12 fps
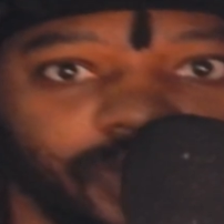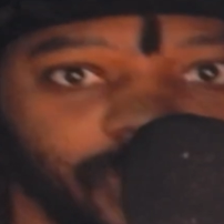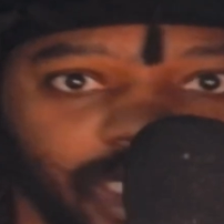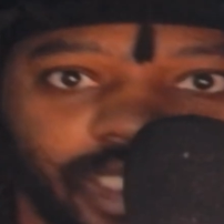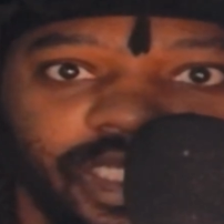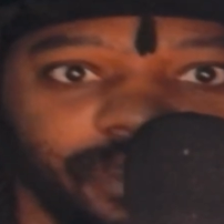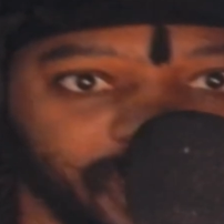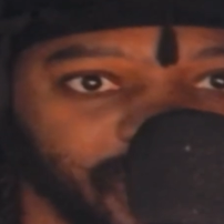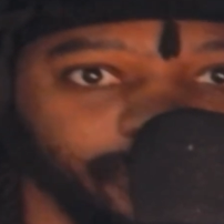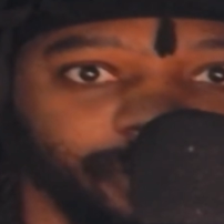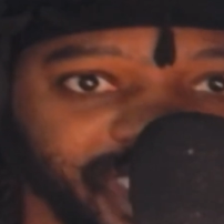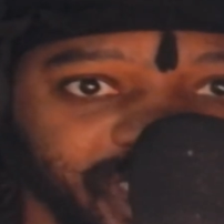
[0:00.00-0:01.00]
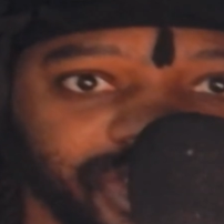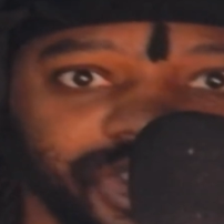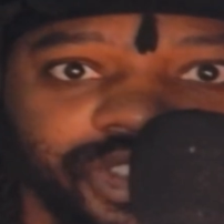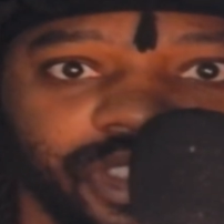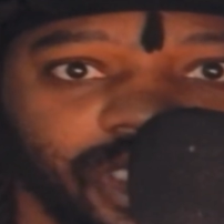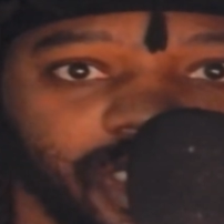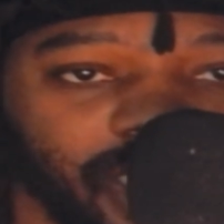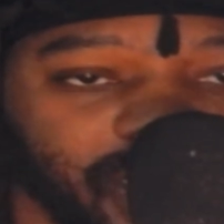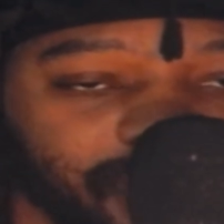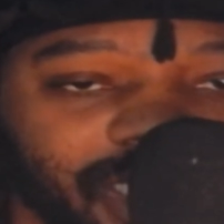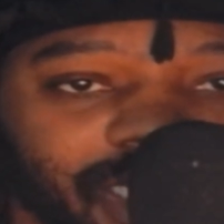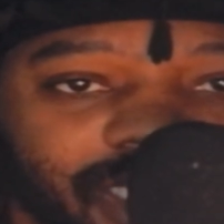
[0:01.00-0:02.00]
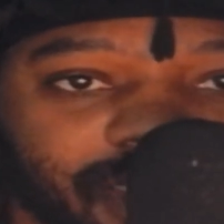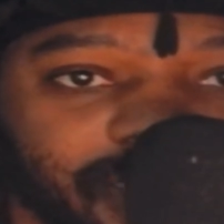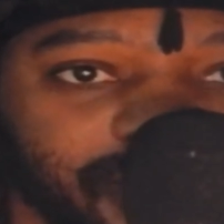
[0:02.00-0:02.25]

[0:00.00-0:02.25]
It could be a beach. It could be anything,